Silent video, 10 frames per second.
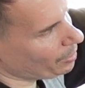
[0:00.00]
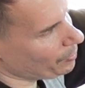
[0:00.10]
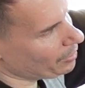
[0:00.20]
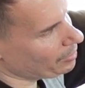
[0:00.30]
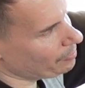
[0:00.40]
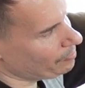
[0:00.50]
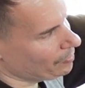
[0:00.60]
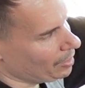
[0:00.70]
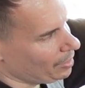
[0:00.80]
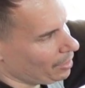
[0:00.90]
I mean,
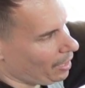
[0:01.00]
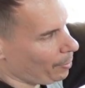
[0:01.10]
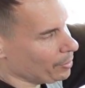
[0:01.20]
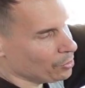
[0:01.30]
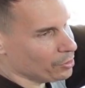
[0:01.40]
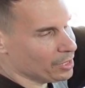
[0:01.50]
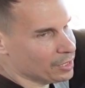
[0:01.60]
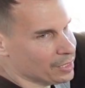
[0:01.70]
I've been doing